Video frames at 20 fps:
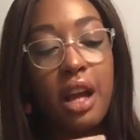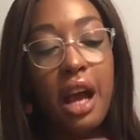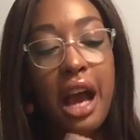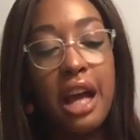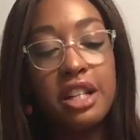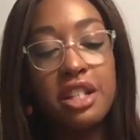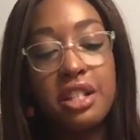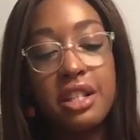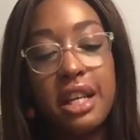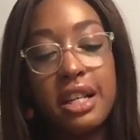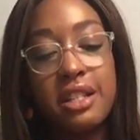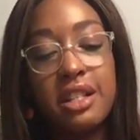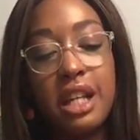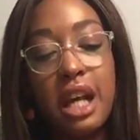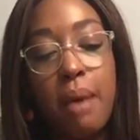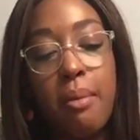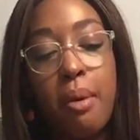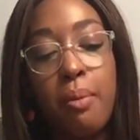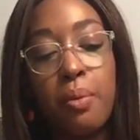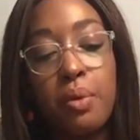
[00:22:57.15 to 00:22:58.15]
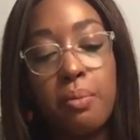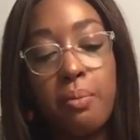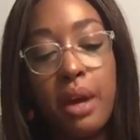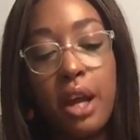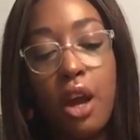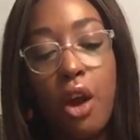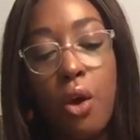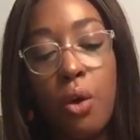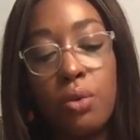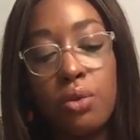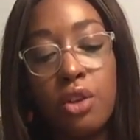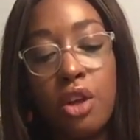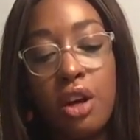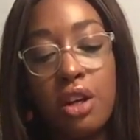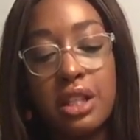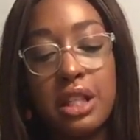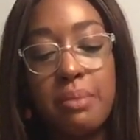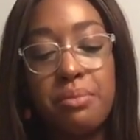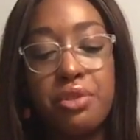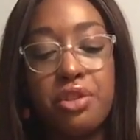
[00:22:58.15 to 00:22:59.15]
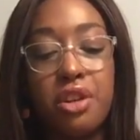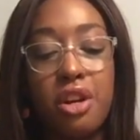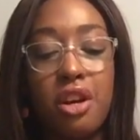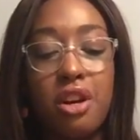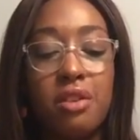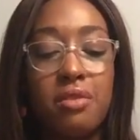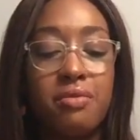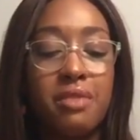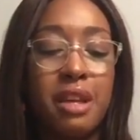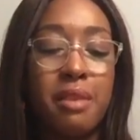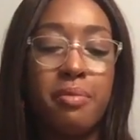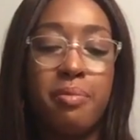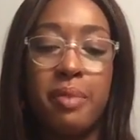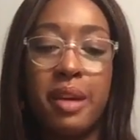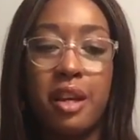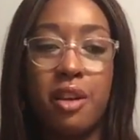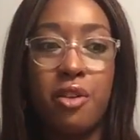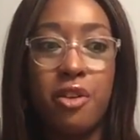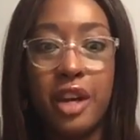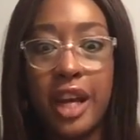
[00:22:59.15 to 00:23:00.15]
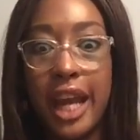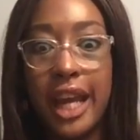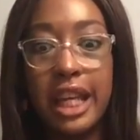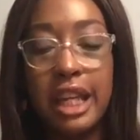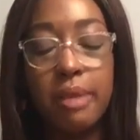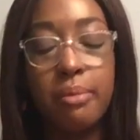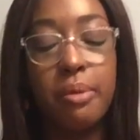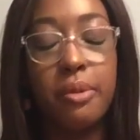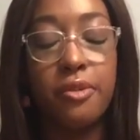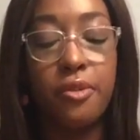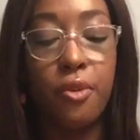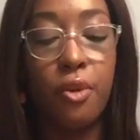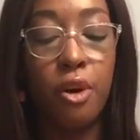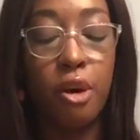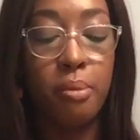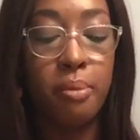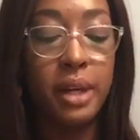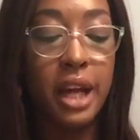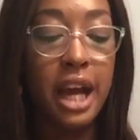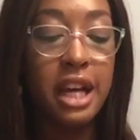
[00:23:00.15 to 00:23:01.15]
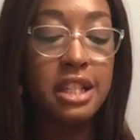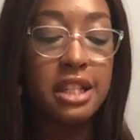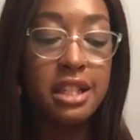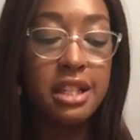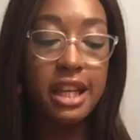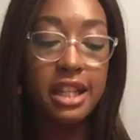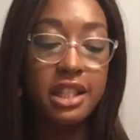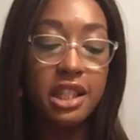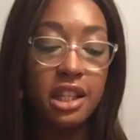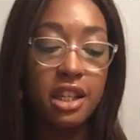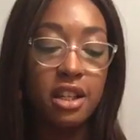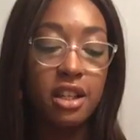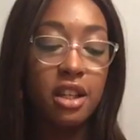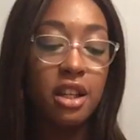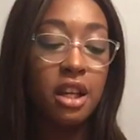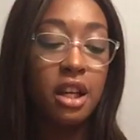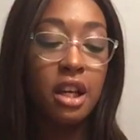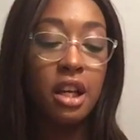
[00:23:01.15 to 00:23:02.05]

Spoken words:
I just like to come up with my own looks. I'm sure they've been created before, but I like to,